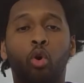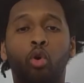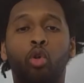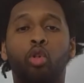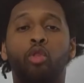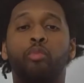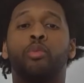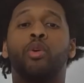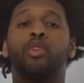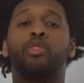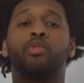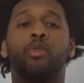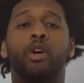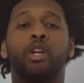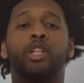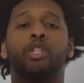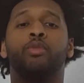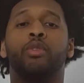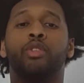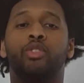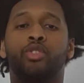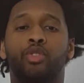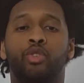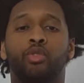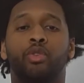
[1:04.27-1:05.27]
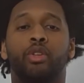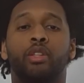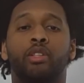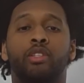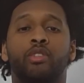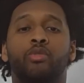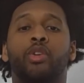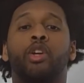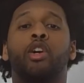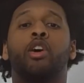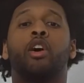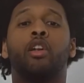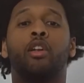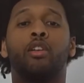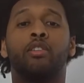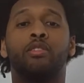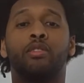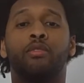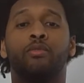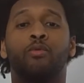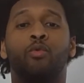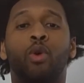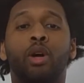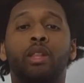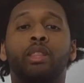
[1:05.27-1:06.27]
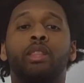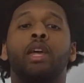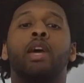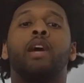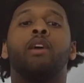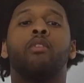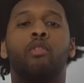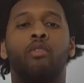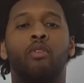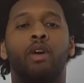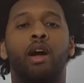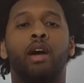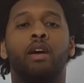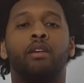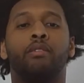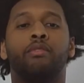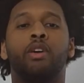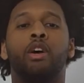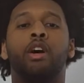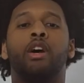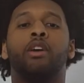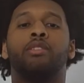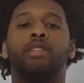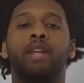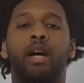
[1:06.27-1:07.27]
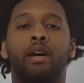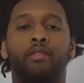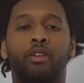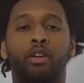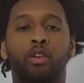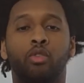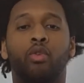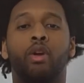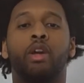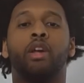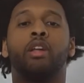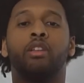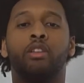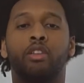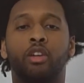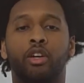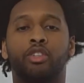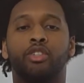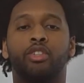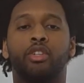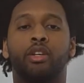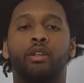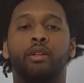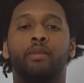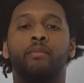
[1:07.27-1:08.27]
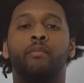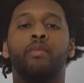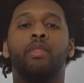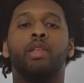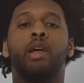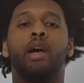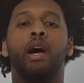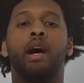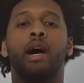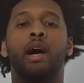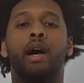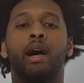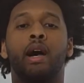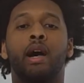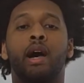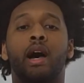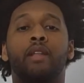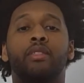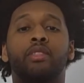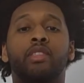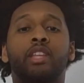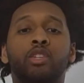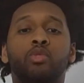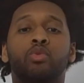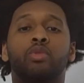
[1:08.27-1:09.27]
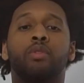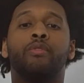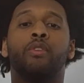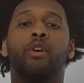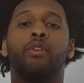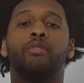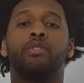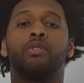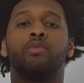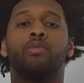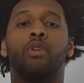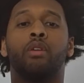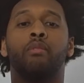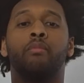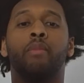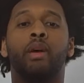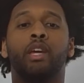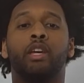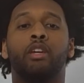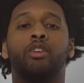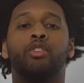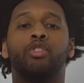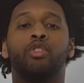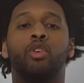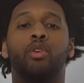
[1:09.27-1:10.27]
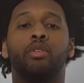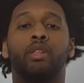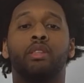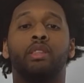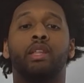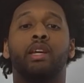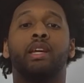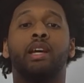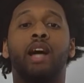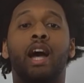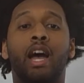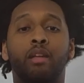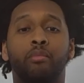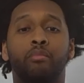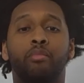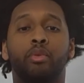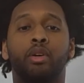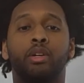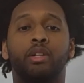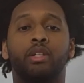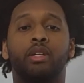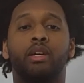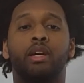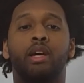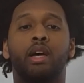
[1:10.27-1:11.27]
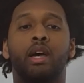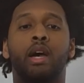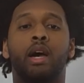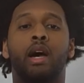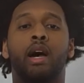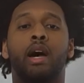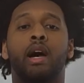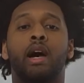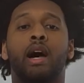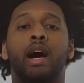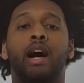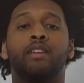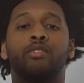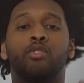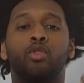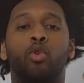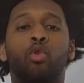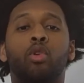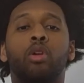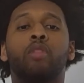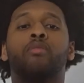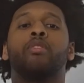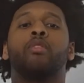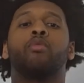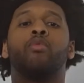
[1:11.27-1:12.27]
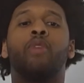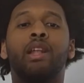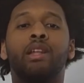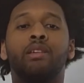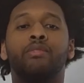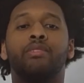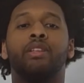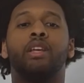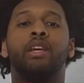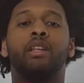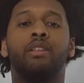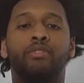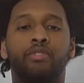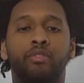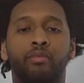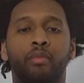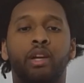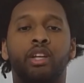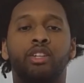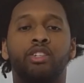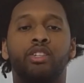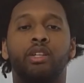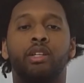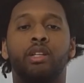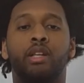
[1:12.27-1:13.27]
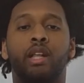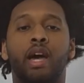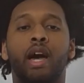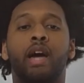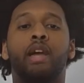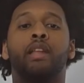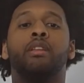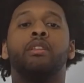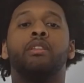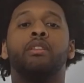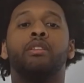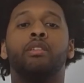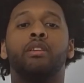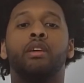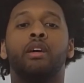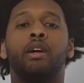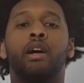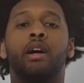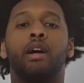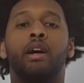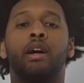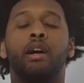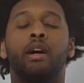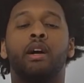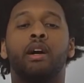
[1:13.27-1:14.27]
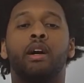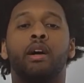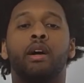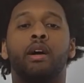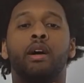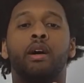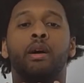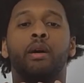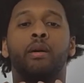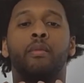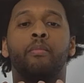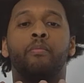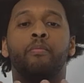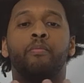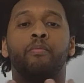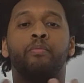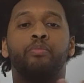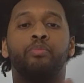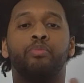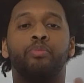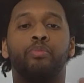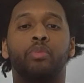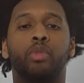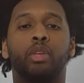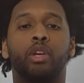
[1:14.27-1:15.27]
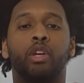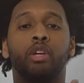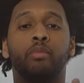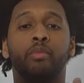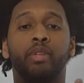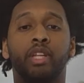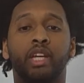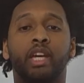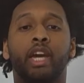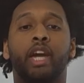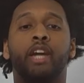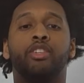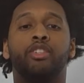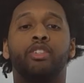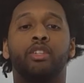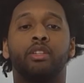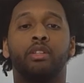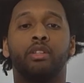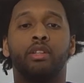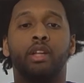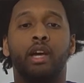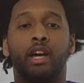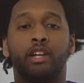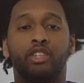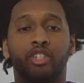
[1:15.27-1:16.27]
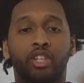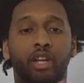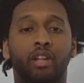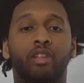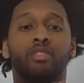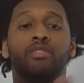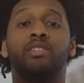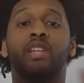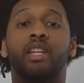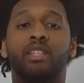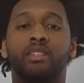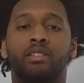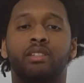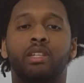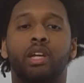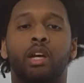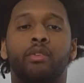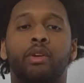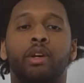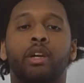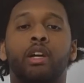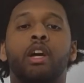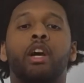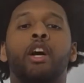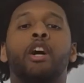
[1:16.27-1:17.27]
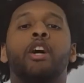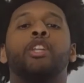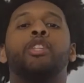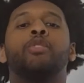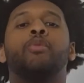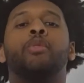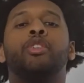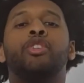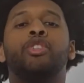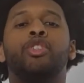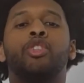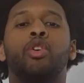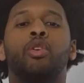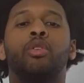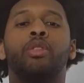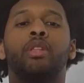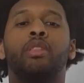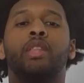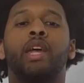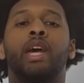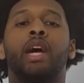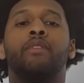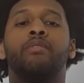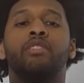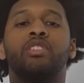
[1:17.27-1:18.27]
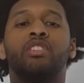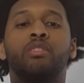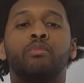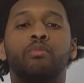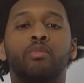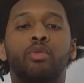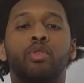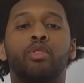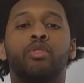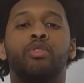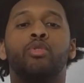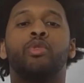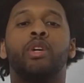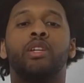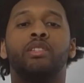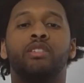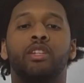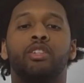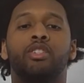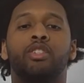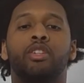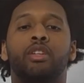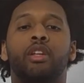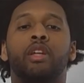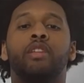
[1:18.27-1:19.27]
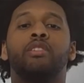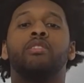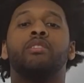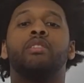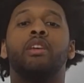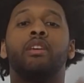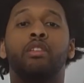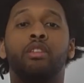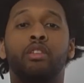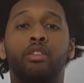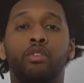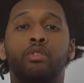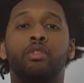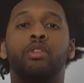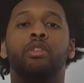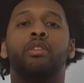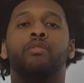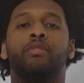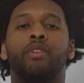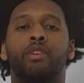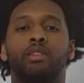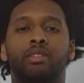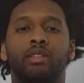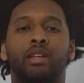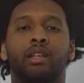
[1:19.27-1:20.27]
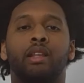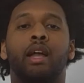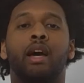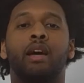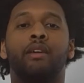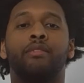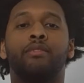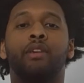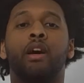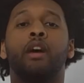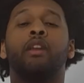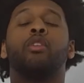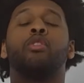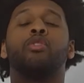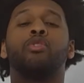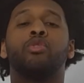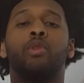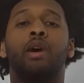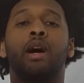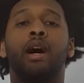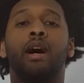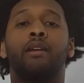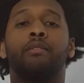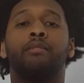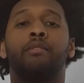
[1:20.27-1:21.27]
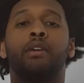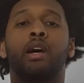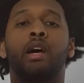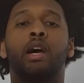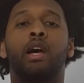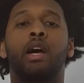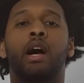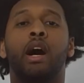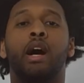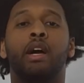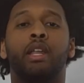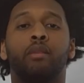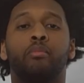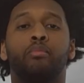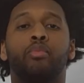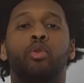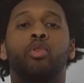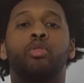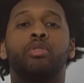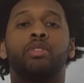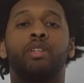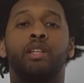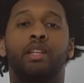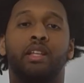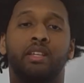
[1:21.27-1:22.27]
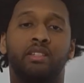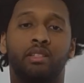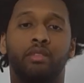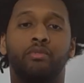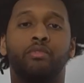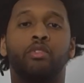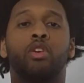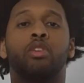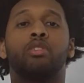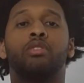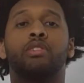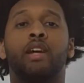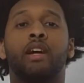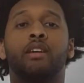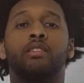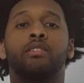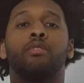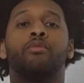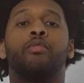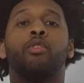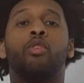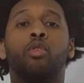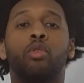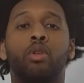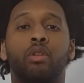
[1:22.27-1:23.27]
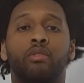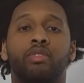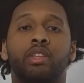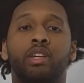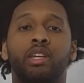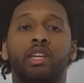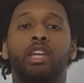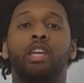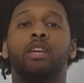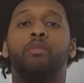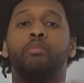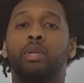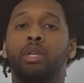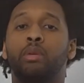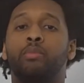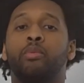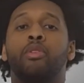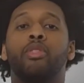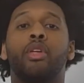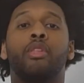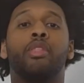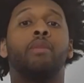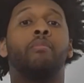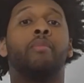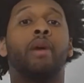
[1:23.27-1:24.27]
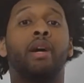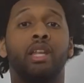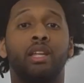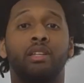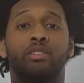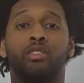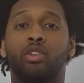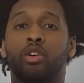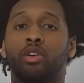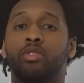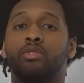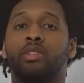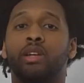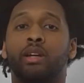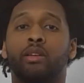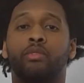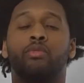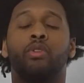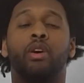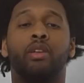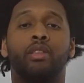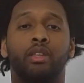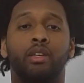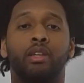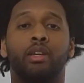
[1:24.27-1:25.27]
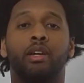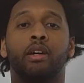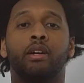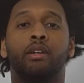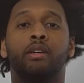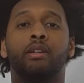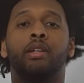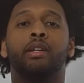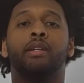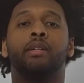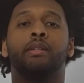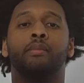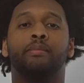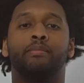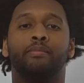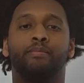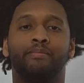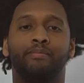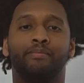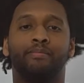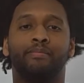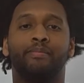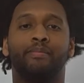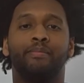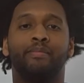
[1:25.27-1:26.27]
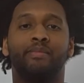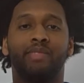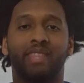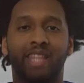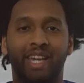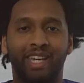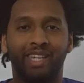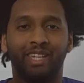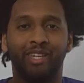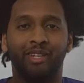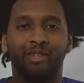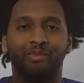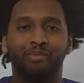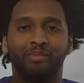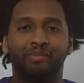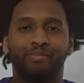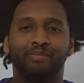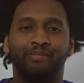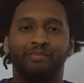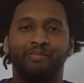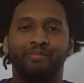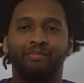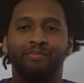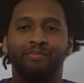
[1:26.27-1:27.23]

all postgraduate students, regardless of when they arrive, to have a great induction, uh, and this revolves around making sure that the guidebook uh, has all of the relevant information and um, communication uh, channels necessary to ensure that they have a smooth transition into their new university life and also have an important list of contacts of all of the key people that they might need to contact throughout the year. Thank you.